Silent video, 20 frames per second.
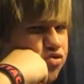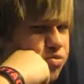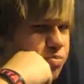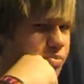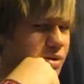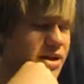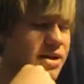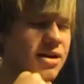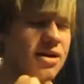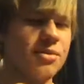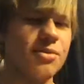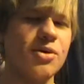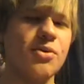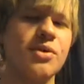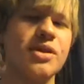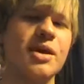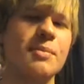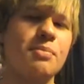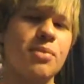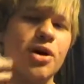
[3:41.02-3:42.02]
beating them, and
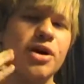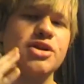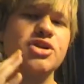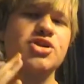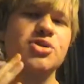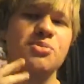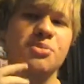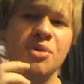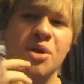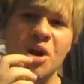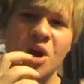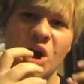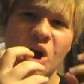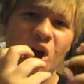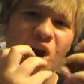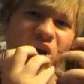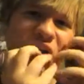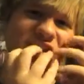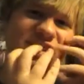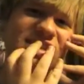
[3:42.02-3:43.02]
when they punch them,
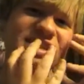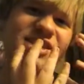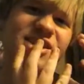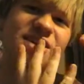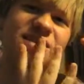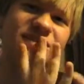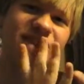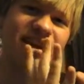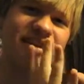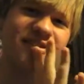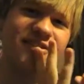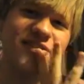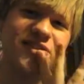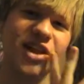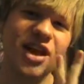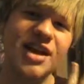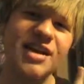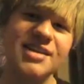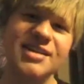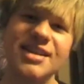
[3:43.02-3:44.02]
all this stuff like
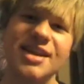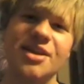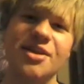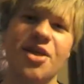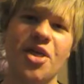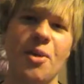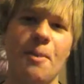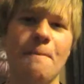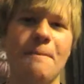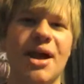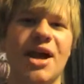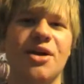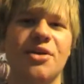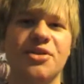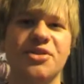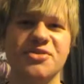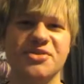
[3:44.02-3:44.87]
flies out of their mouth.